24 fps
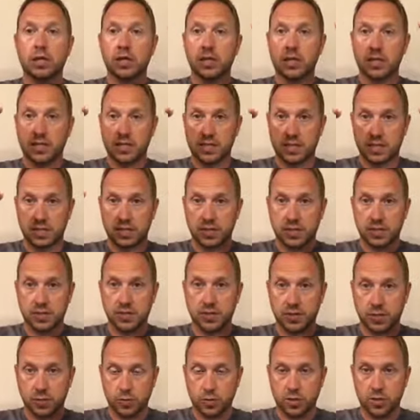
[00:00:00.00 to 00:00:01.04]
to see
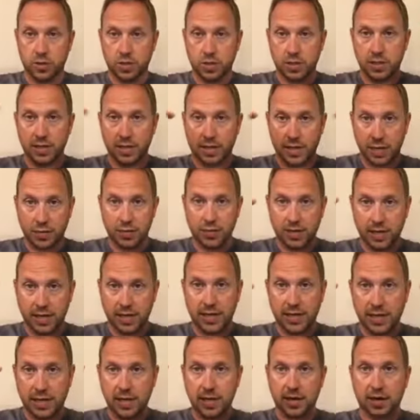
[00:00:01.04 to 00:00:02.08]
Caesar work. That was like
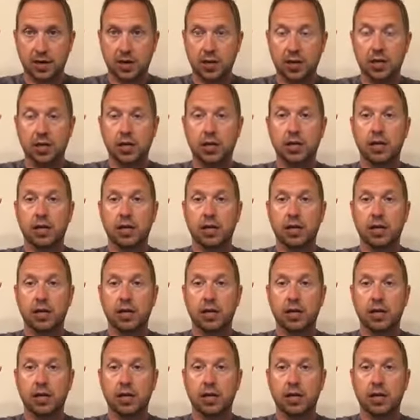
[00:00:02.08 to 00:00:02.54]
here.